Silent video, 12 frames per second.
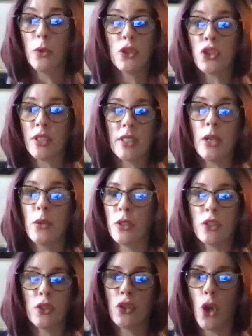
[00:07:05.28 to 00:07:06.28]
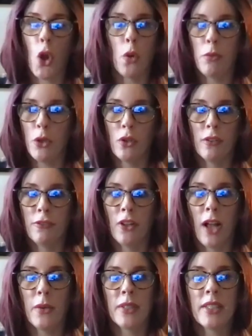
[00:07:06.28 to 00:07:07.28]
was just it was so beautiful.
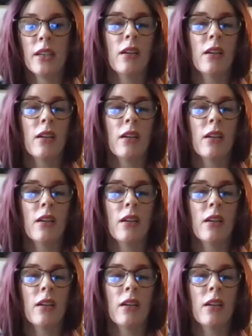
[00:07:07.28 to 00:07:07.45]
I was like,